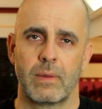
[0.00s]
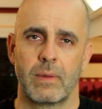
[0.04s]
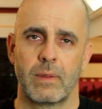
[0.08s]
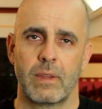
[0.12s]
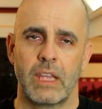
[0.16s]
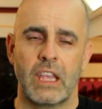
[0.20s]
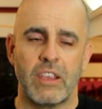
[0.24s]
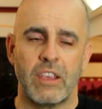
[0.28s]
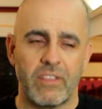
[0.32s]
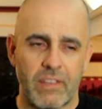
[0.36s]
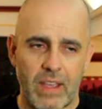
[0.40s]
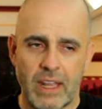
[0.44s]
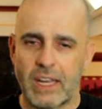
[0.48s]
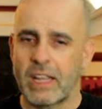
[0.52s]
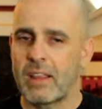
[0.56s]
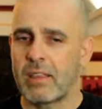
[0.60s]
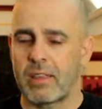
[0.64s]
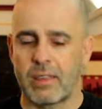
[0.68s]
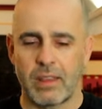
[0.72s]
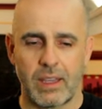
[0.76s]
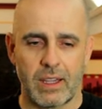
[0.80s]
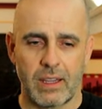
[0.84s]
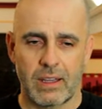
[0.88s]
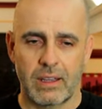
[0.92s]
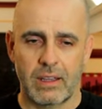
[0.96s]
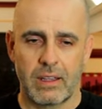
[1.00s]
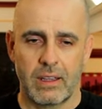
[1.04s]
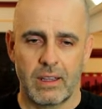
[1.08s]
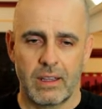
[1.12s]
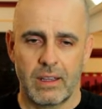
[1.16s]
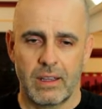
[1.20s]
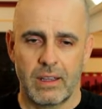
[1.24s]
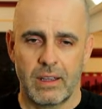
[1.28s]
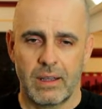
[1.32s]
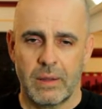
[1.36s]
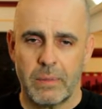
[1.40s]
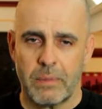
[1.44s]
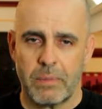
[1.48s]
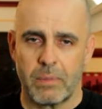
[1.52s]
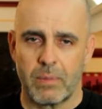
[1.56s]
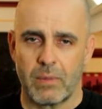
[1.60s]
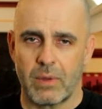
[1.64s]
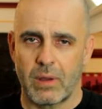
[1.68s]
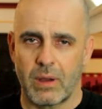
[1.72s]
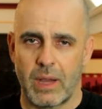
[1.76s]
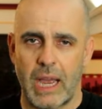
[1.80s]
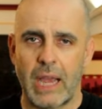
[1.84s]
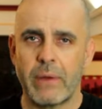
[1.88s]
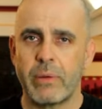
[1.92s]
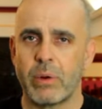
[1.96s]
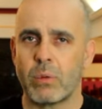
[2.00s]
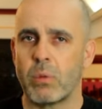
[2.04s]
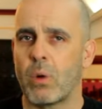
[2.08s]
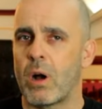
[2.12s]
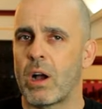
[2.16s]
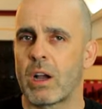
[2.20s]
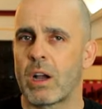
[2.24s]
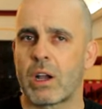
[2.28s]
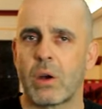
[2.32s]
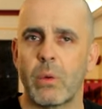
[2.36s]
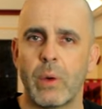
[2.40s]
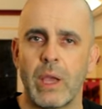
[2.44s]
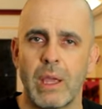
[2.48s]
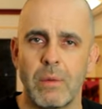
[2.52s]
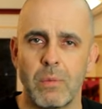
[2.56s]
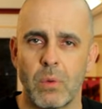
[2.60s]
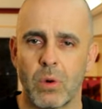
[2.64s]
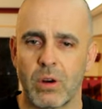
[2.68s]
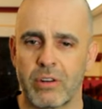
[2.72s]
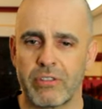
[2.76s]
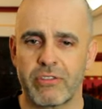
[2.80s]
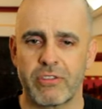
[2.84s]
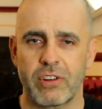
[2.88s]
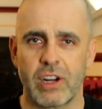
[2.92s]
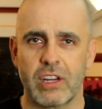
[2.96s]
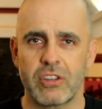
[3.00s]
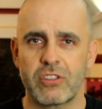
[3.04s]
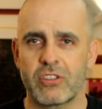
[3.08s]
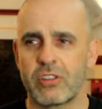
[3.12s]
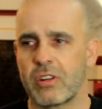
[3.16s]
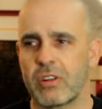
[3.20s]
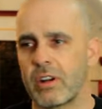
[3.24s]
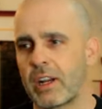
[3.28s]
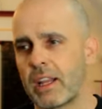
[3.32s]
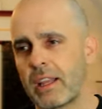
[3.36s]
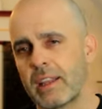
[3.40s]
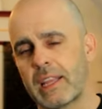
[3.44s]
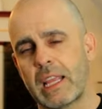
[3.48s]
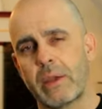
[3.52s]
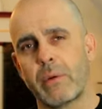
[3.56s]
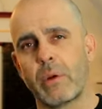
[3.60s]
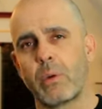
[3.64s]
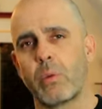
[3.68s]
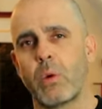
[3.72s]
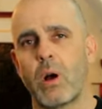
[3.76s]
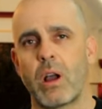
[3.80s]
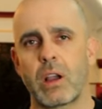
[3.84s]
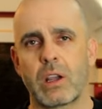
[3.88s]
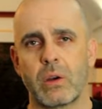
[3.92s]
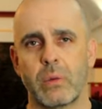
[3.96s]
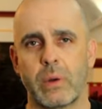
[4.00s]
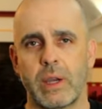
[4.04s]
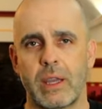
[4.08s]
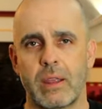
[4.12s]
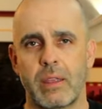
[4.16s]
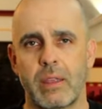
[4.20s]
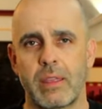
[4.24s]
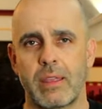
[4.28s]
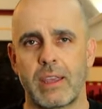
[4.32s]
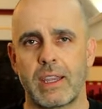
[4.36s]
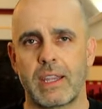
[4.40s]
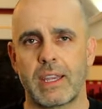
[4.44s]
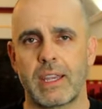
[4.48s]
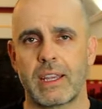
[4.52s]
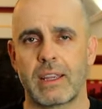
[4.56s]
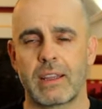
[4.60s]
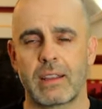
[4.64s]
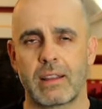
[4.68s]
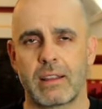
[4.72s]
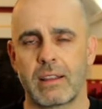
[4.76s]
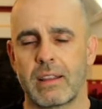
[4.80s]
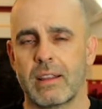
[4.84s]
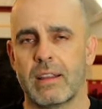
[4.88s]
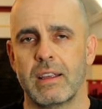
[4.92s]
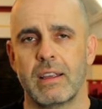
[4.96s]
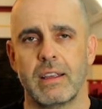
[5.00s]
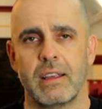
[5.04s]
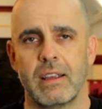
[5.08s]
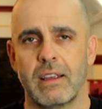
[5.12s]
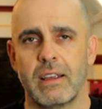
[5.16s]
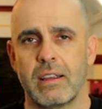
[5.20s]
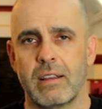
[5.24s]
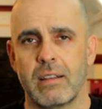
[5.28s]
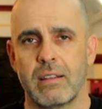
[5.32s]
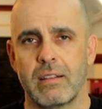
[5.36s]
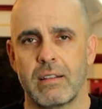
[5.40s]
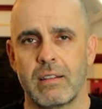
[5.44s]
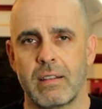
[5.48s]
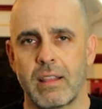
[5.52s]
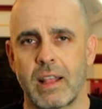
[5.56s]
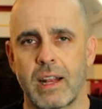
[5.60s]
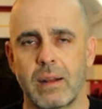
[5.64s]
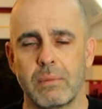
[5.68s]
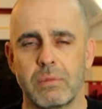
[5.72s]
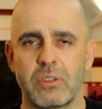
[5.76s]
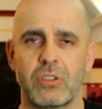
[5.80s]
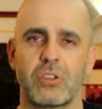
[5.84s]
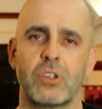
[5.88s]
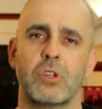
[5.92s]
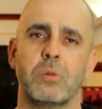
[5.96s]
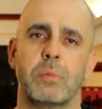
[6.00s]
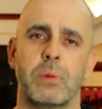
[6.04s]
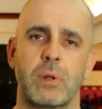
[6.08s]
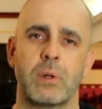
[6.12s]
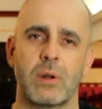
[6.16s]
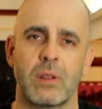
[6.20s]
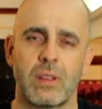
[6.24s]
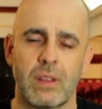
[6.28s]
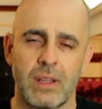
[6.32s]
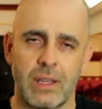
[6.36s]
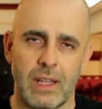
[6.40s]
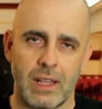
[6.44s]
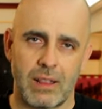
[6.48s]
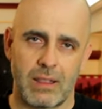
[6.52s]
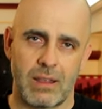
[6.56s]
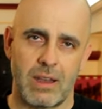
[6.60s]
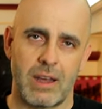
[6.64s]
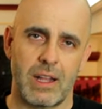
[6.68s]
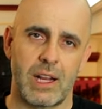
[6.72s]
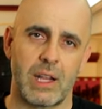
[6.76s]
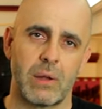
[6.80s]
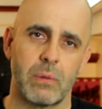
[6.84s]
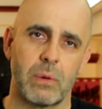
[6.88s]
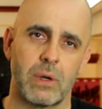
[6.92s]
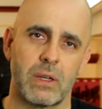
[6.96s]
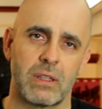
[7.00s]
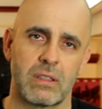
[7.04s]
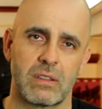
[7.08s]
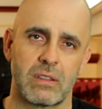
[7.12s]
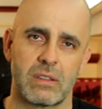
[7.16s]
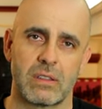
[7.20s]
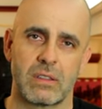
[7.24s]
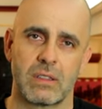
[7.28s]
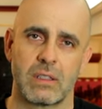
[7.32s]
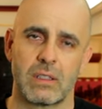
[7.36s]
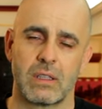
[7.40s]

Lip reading: If anything, I would walk away more frustrated, and they would walk away thinking that I'm stupider than they thought I was.